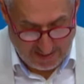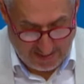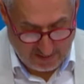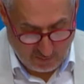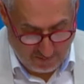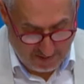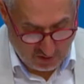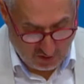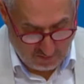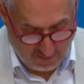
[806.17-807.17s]
As we
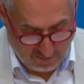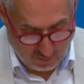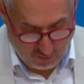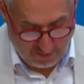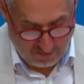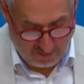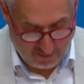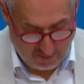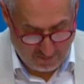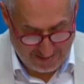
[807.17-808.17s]
mentioned before, the
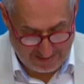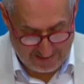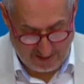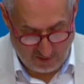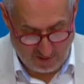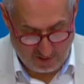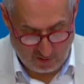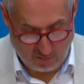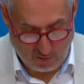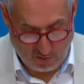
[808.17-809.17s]
humanitarian
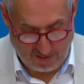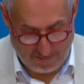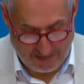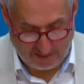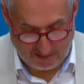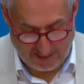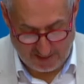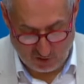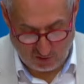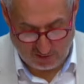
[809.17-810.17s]
community in
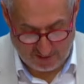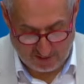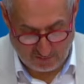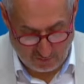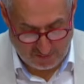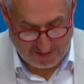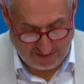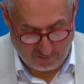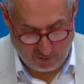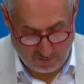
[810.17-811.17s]
Bangladesh launched its first
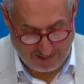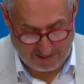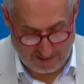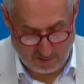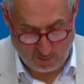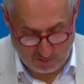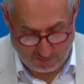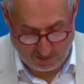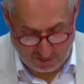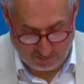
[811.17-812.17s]
ever humanitarian
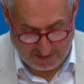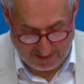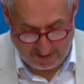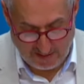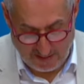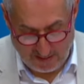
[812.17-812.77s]
response plan